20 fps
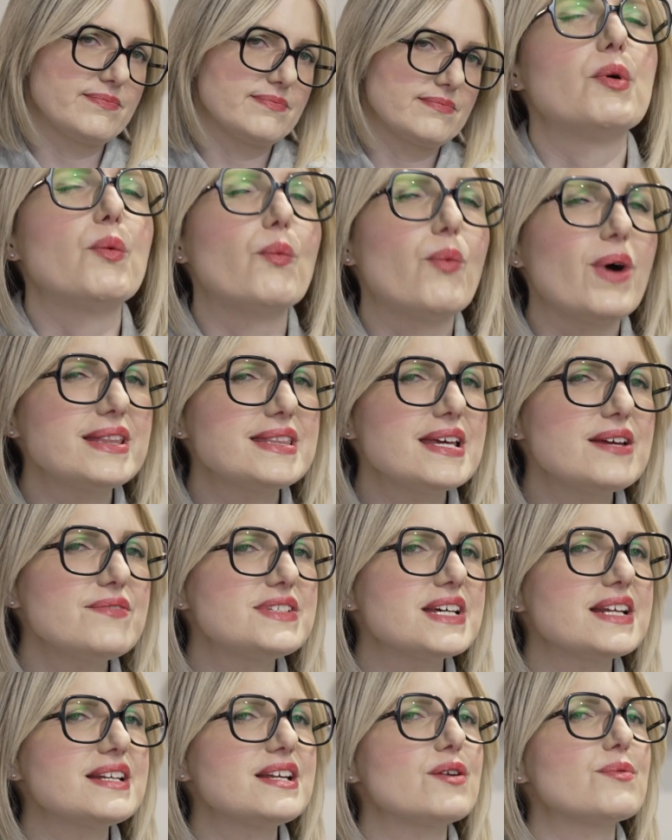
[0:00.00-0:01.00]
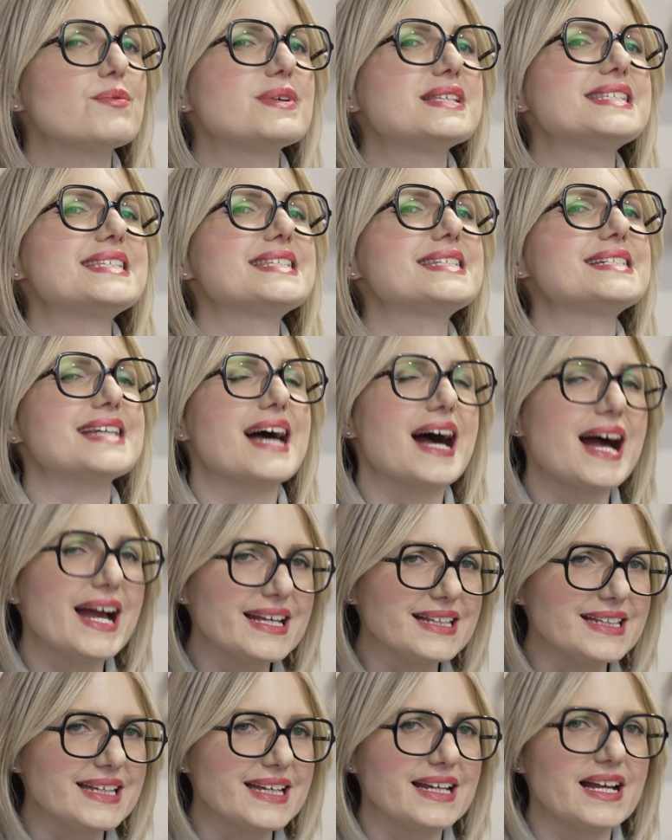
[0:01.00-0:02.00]
But what they've done here with
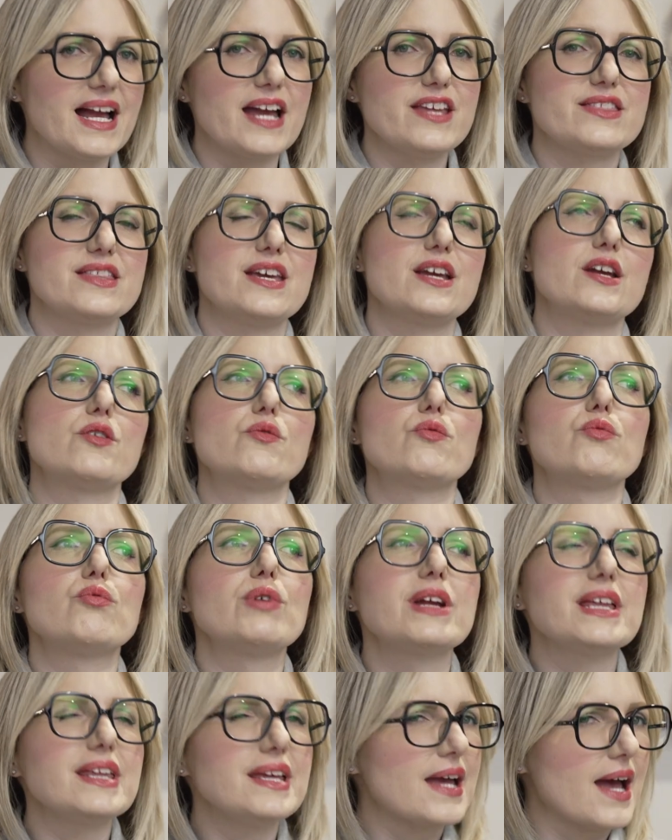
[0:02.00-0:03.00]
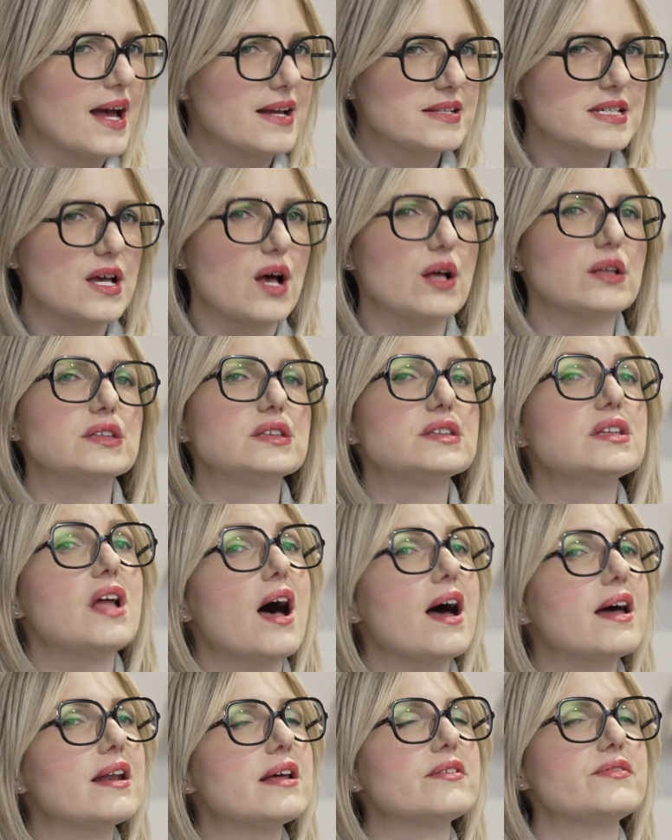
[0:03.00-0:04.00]
styling, I think really adds a
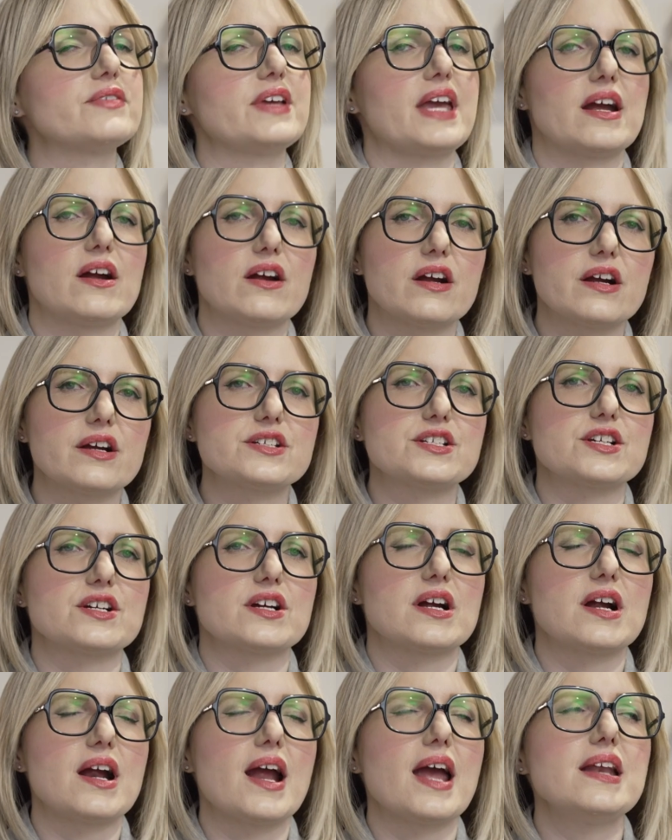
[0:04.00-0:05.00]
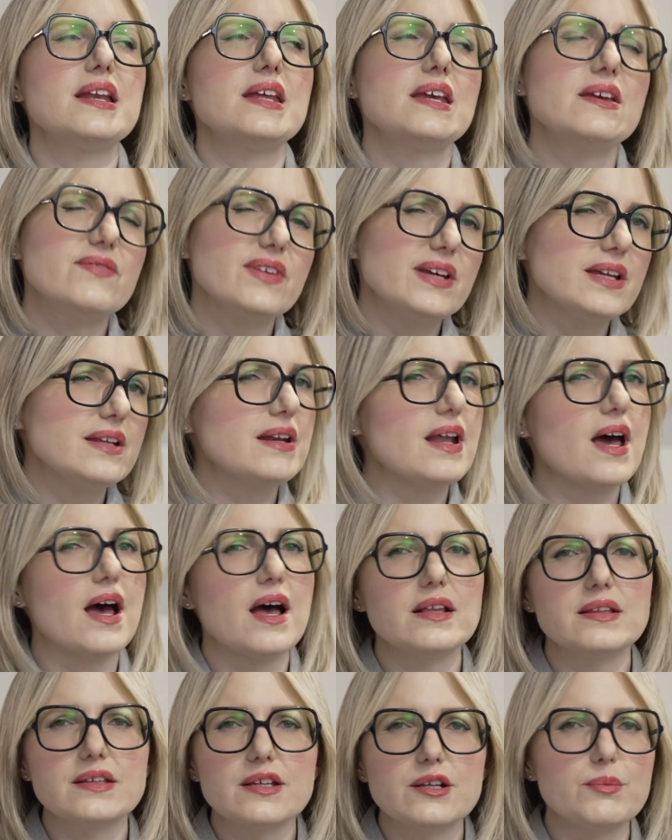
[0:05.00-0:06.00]
lot of character and even
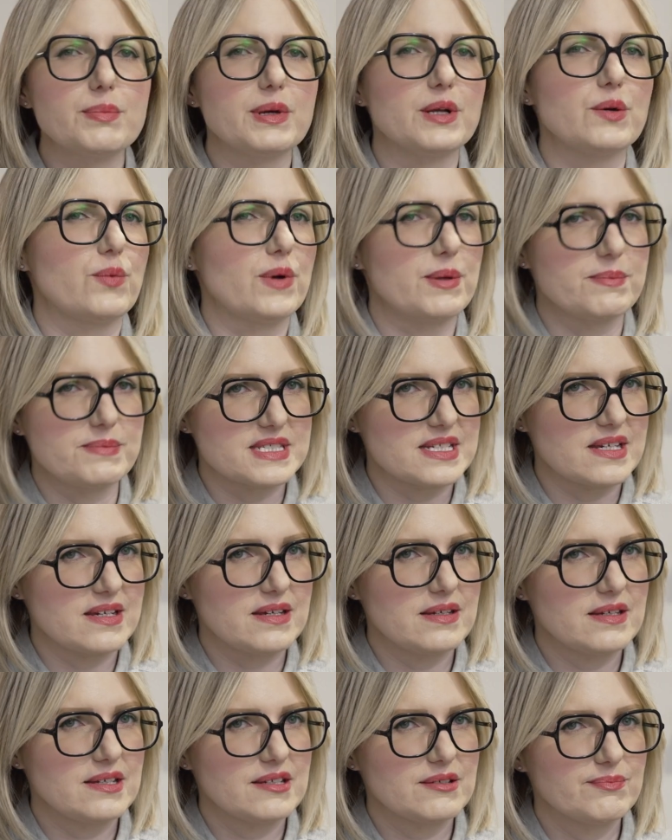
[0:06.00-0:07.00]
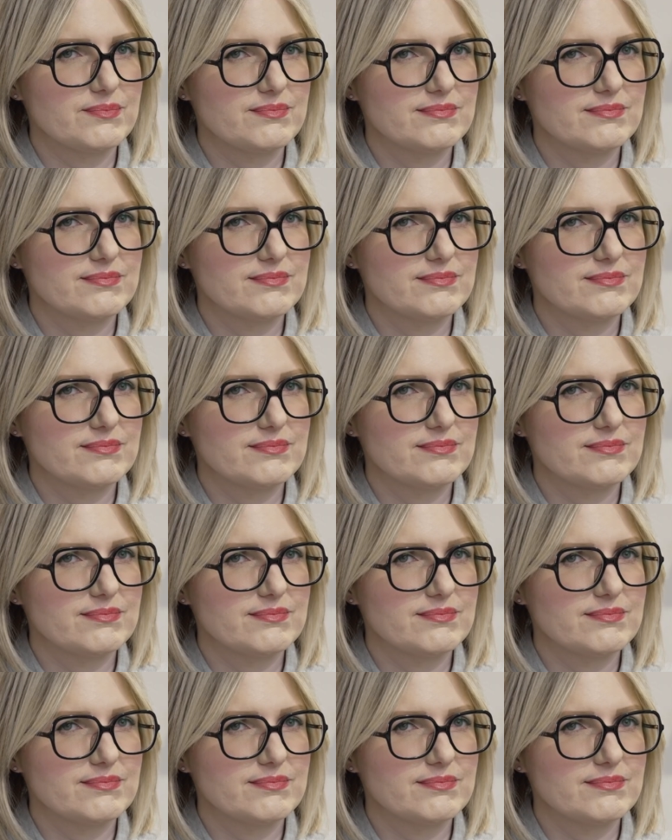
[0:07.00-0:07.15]
a little bit of whimsy.